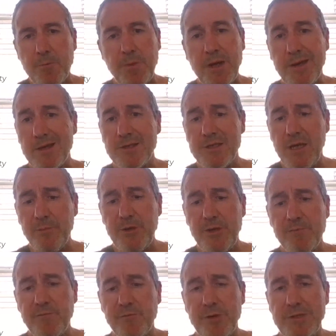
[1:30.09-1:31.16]
by
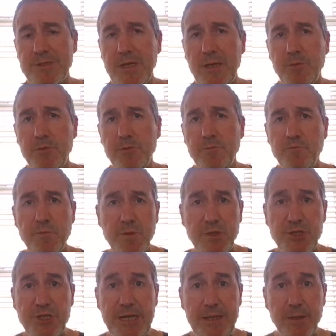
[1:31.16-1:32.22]
examining, for example, the
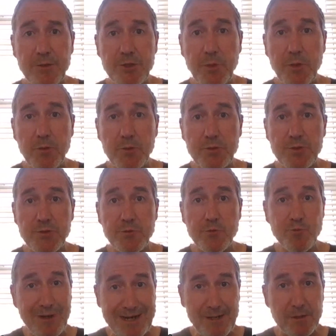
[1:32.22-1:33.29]
challenge posed to
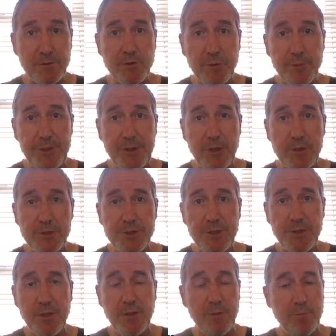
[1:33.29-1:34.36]
radical
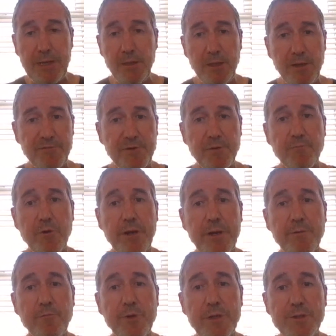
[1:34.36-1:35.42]
criminology by left and
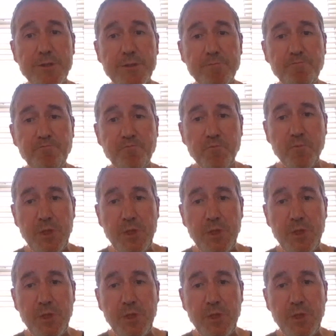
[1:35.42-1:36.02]
right realism,